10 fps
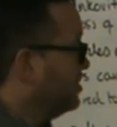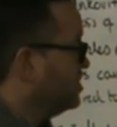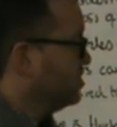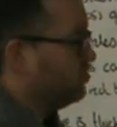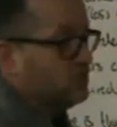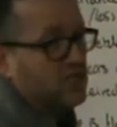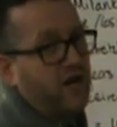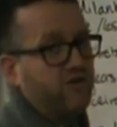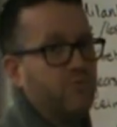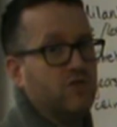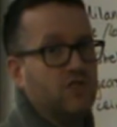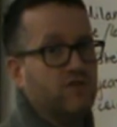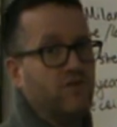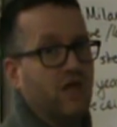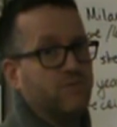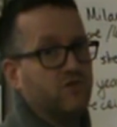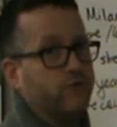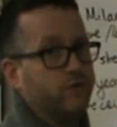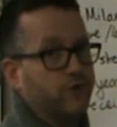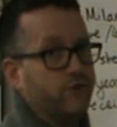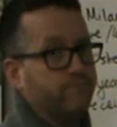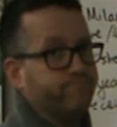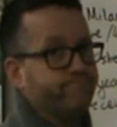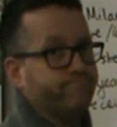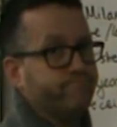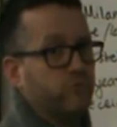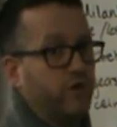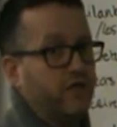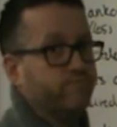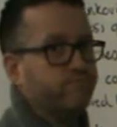This is the only diagram that you need for the atmosphere unit. Okay.